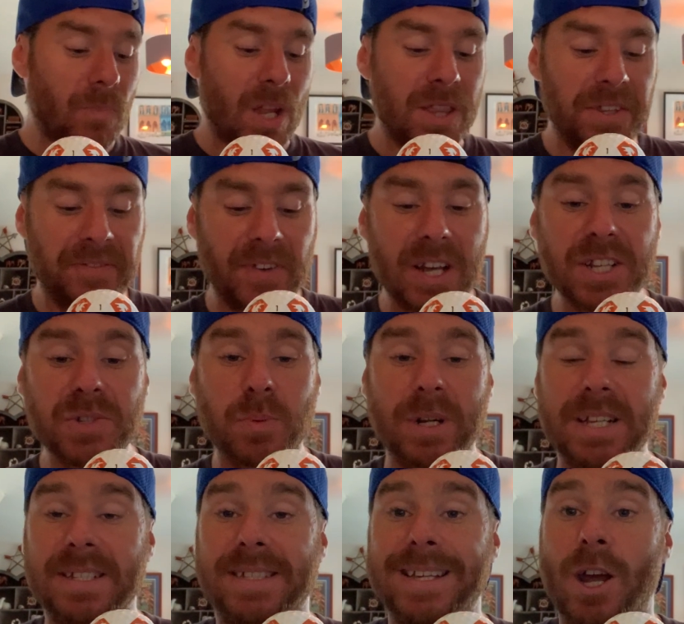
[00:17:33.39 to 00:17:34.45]
The first one
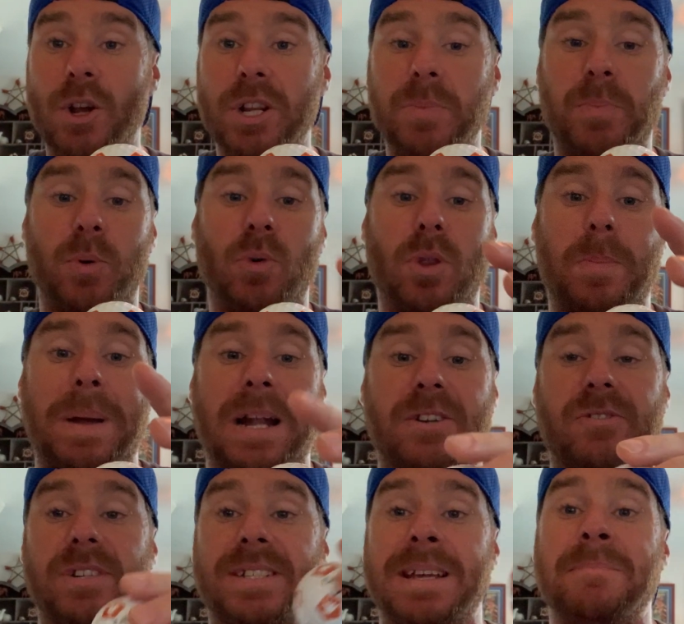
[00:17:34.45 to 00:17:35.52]
is the only ball that
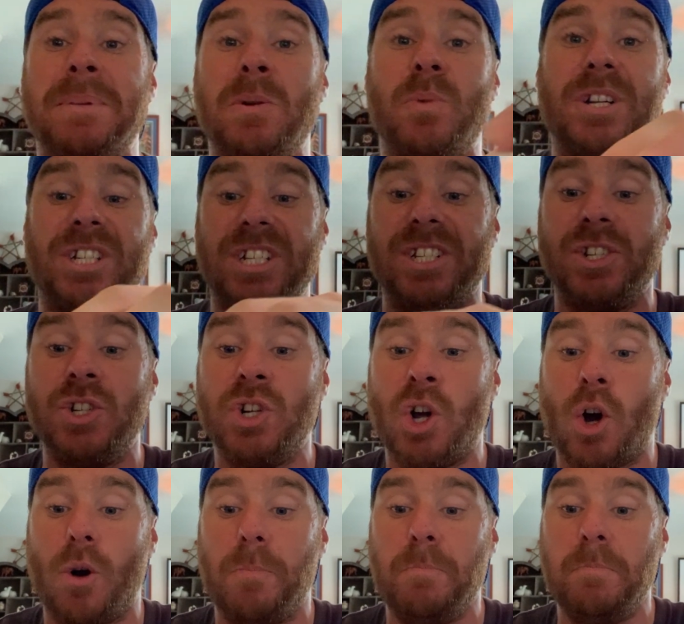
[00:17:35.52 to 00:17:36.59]
Patrick sent me, which is
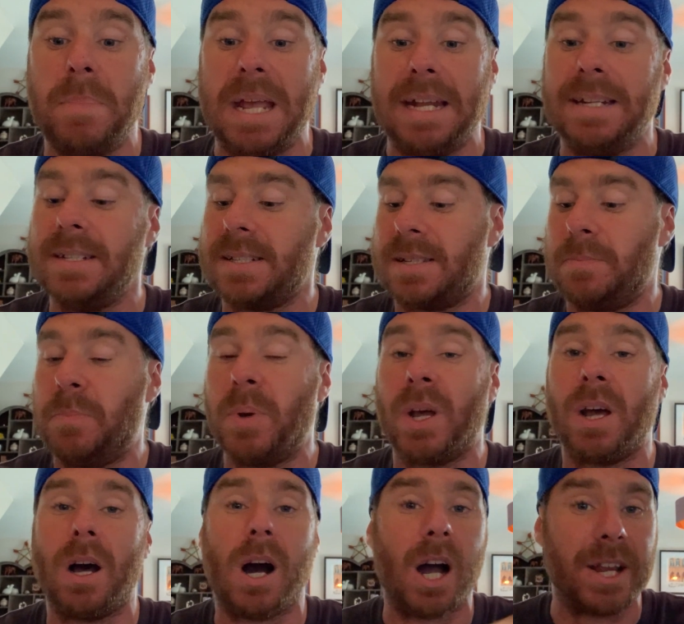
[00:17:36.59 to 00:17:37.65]
not mint,
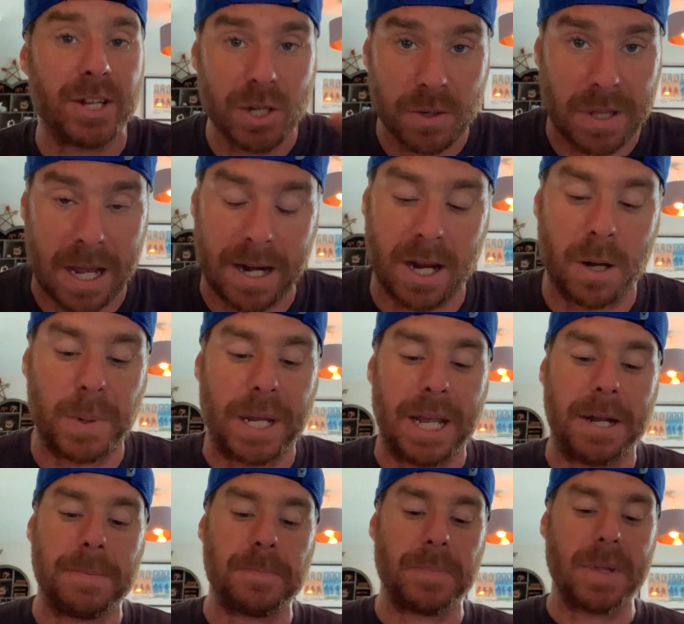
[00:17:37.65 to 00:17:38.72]
but I knew that going
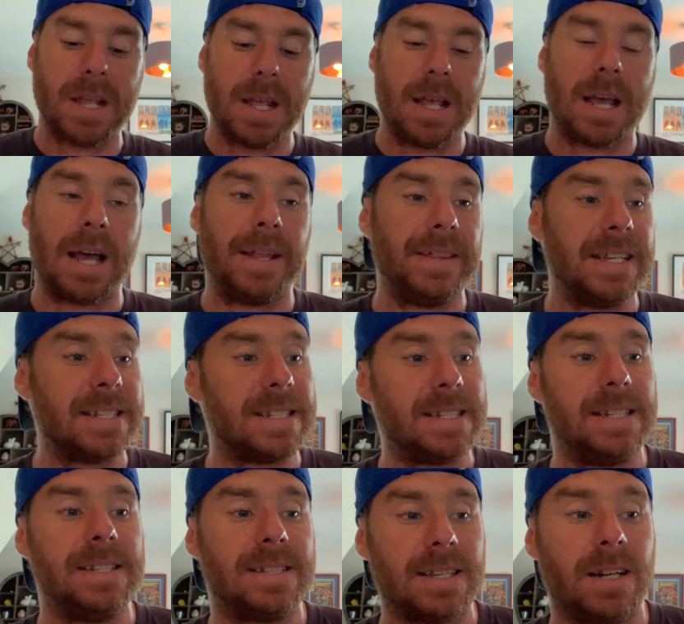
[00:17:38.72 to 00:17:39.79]
in. And this
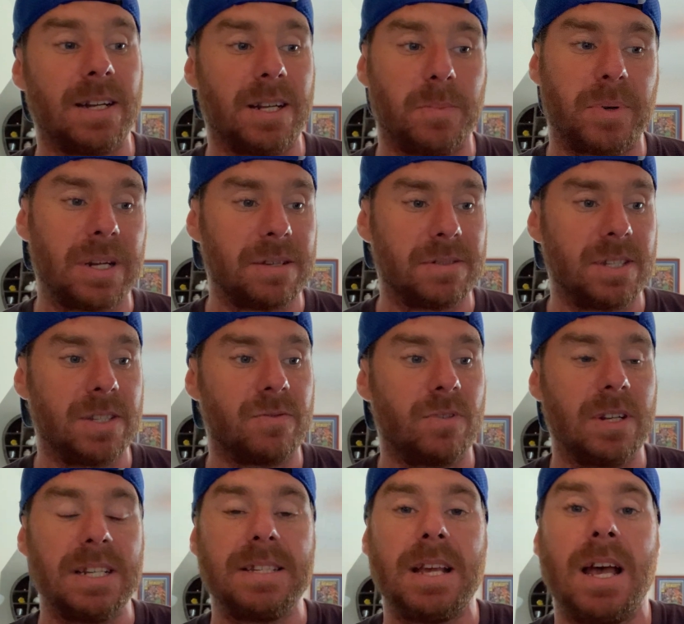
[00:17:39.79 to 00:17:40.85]
is, I'm going to pronounce this
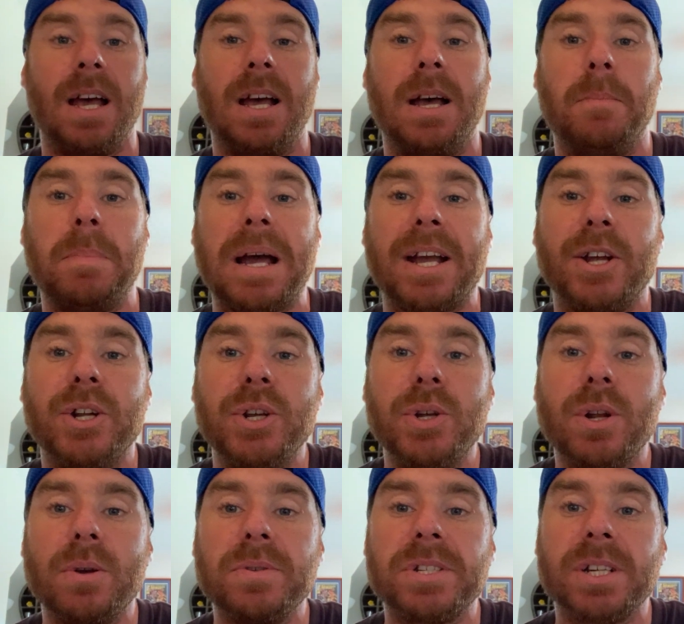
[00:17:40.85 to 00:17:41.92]
wrong, is
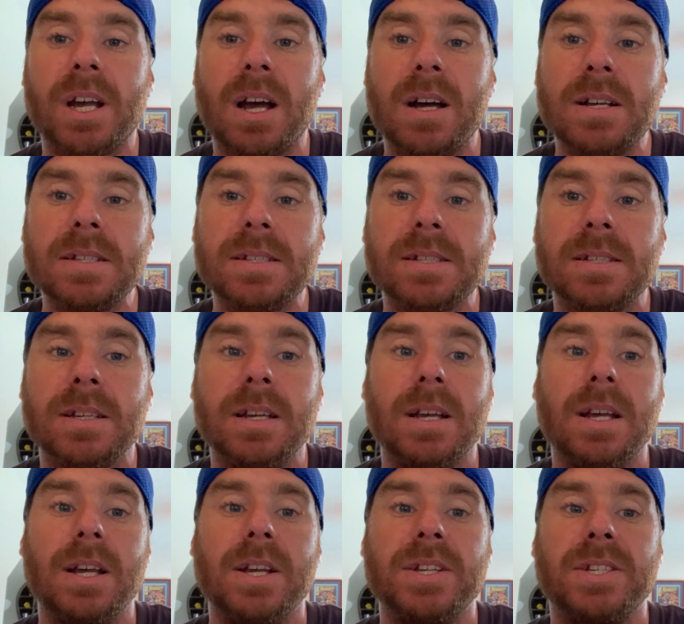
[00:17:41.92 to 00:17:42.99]
Macanudo cigars.
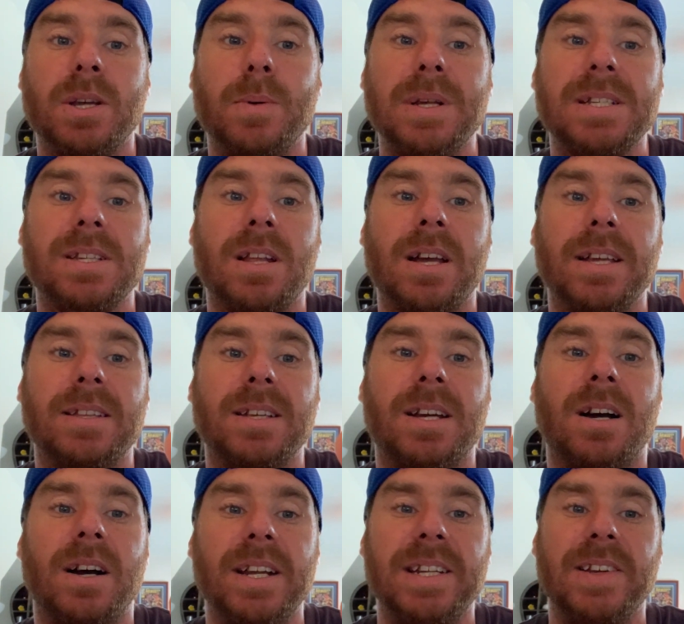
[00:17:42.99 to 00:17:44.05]
So it's like the
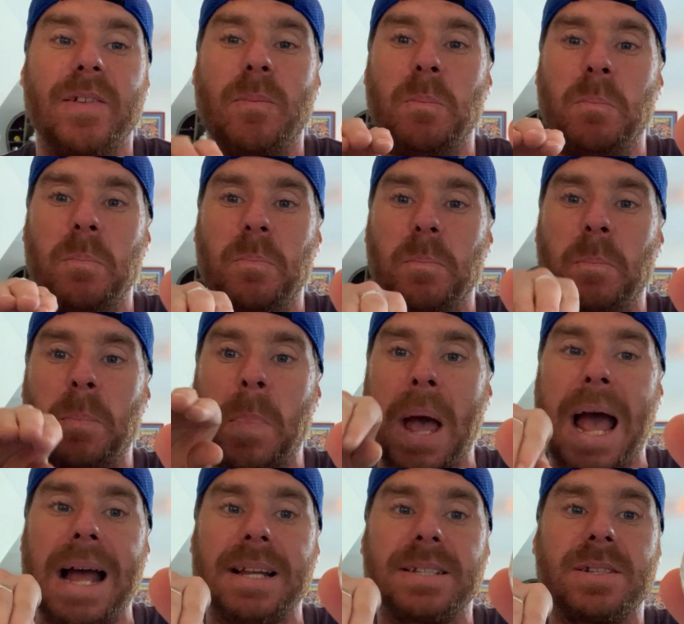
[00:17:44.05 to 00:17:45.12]
kind of
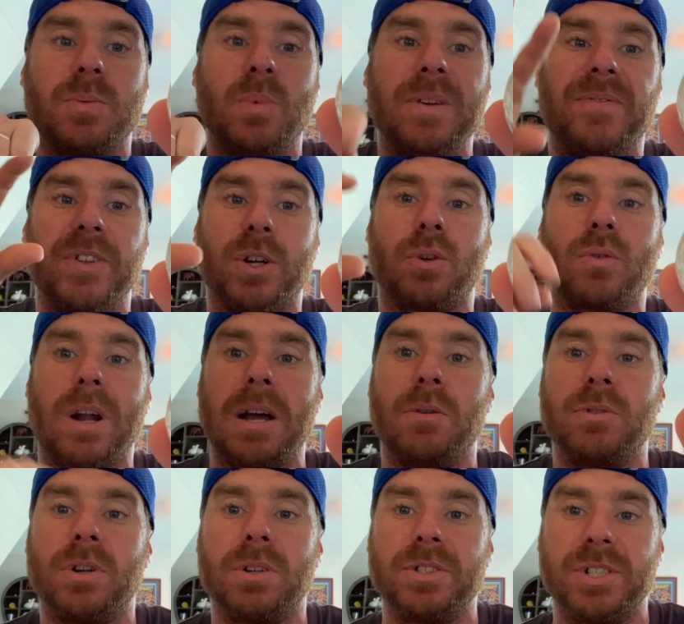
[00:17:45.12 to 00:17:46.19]
bat with the
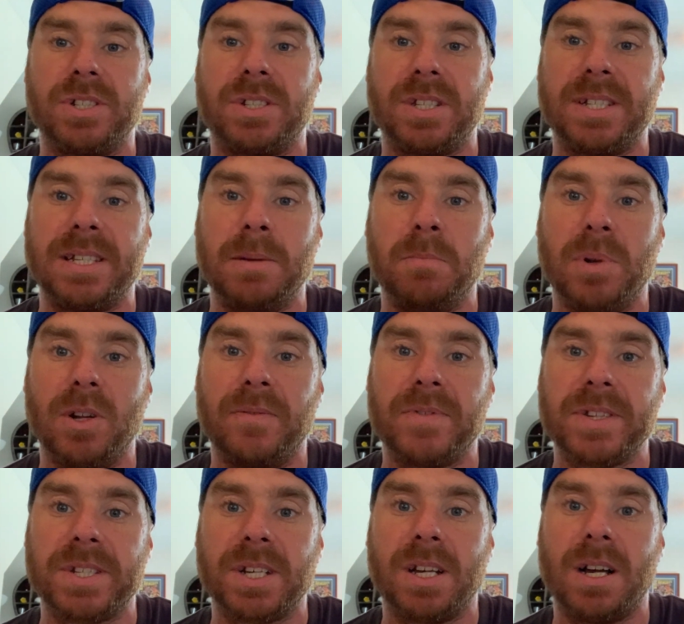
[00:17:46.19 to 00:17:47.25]
crown on, just the symbol of
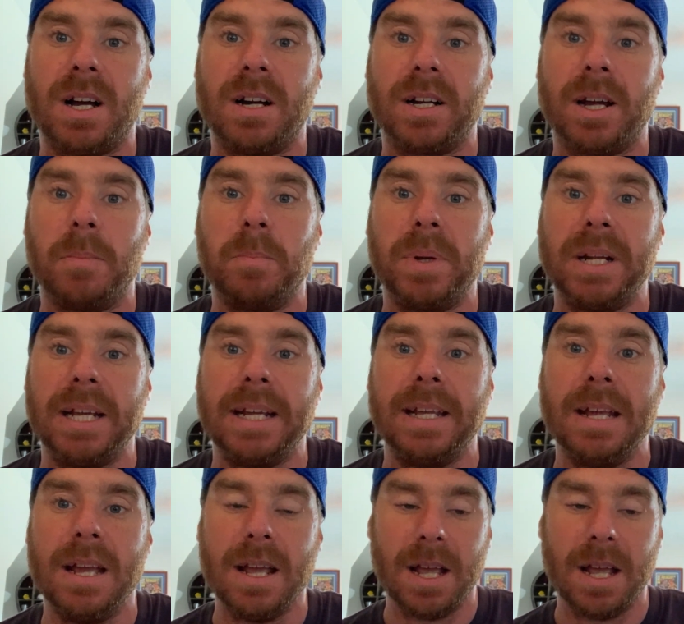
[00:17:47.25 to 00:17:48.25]
the cigar company.